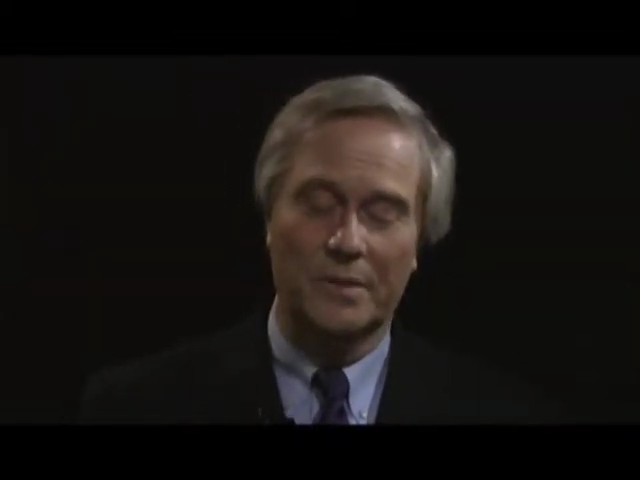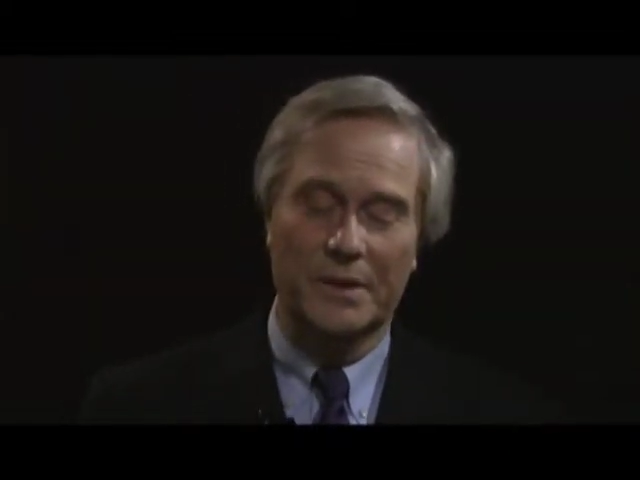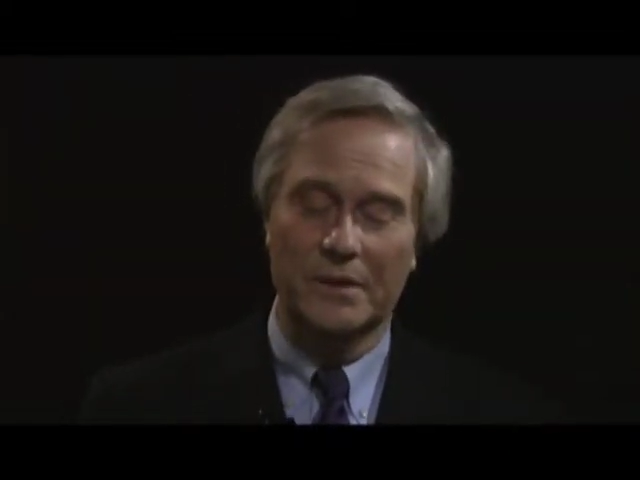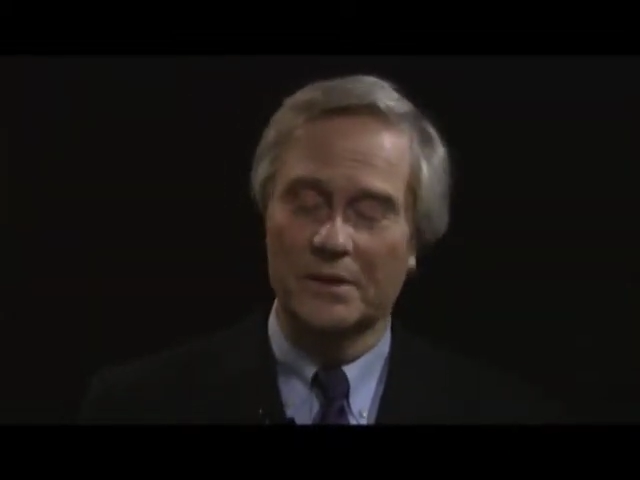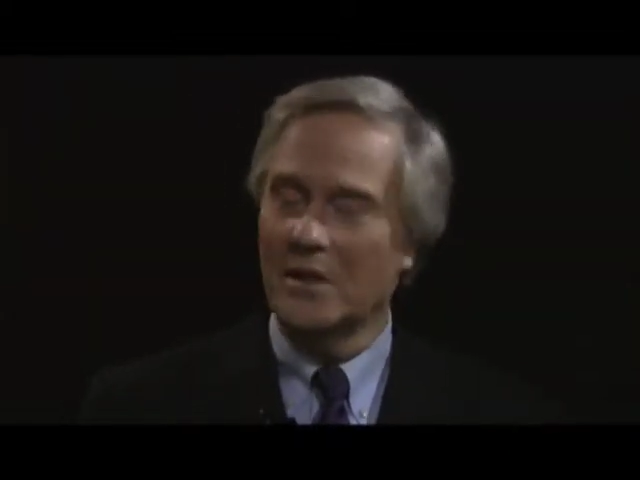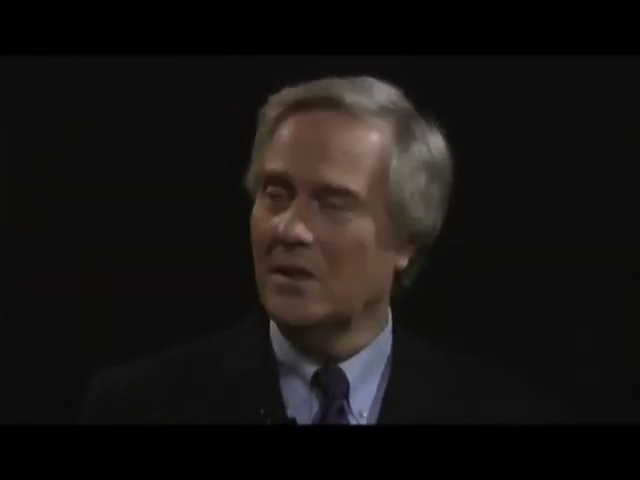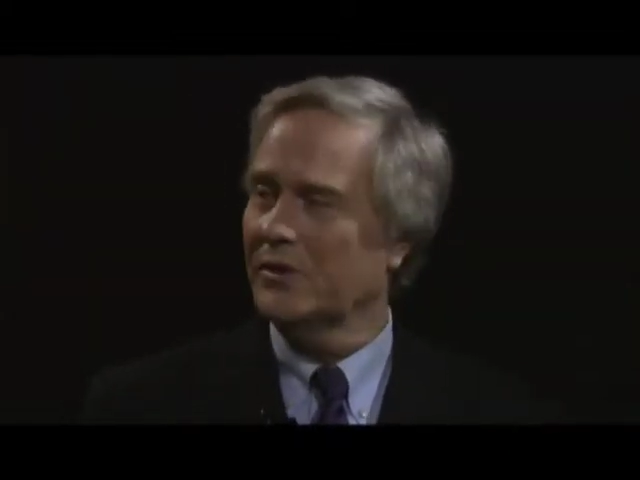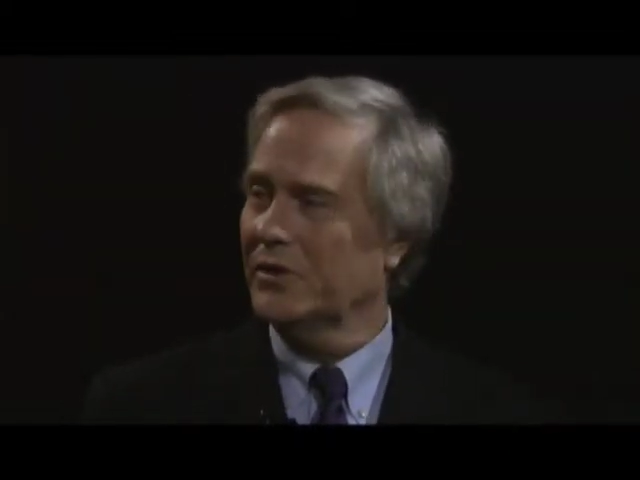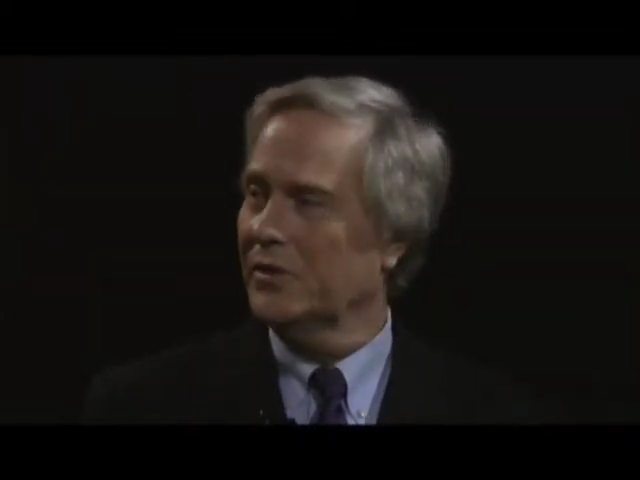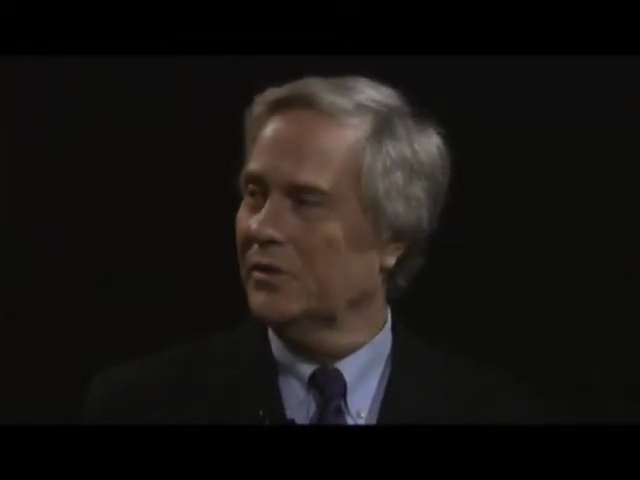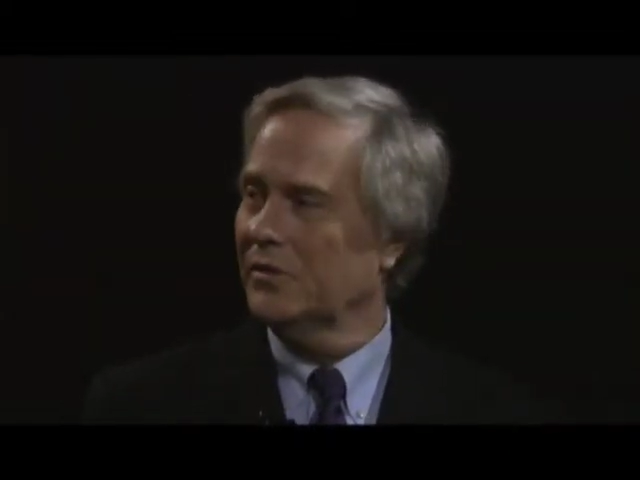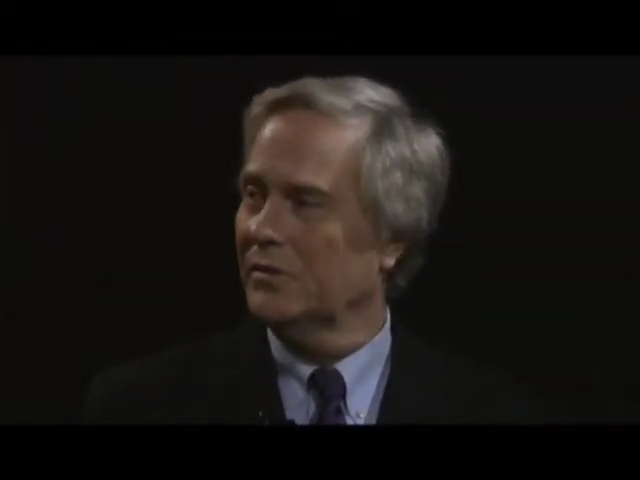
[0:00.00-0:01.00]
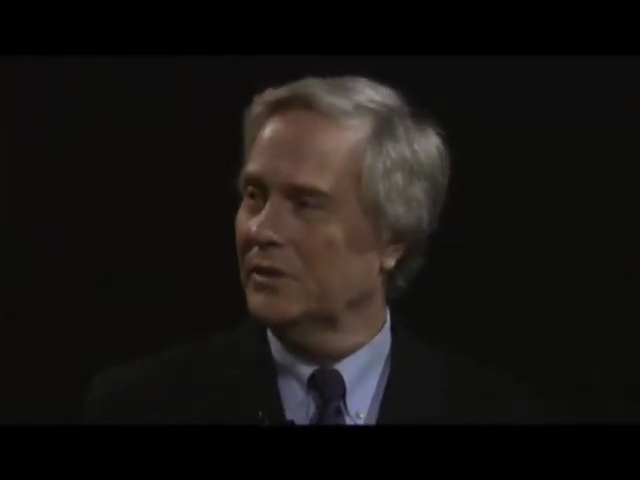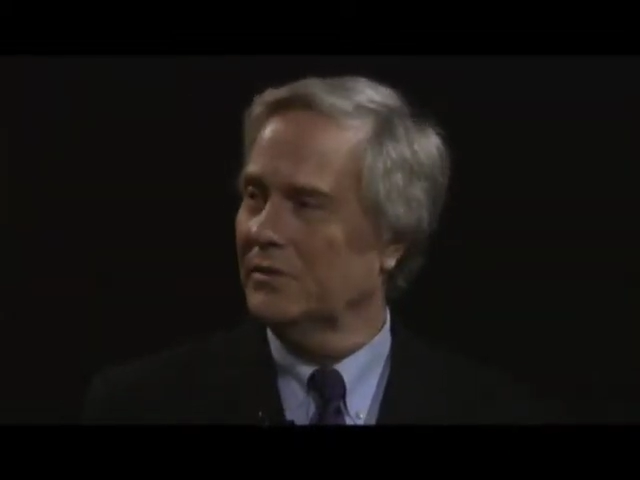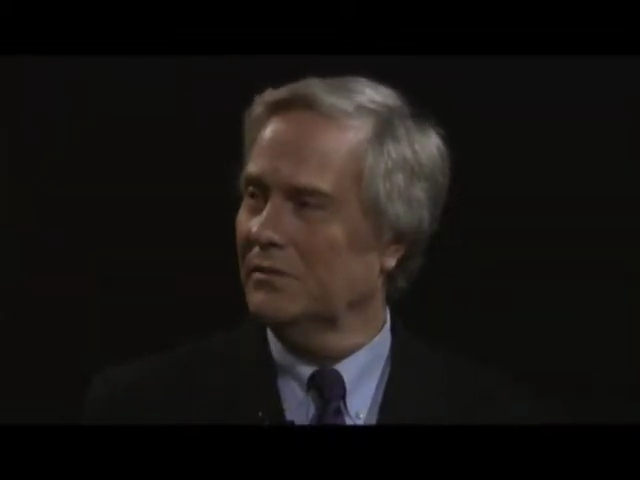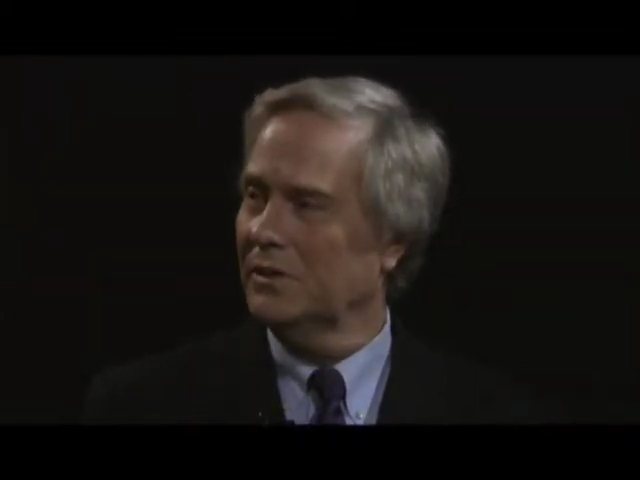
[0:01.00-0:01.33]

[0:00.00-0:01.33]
but there's also in,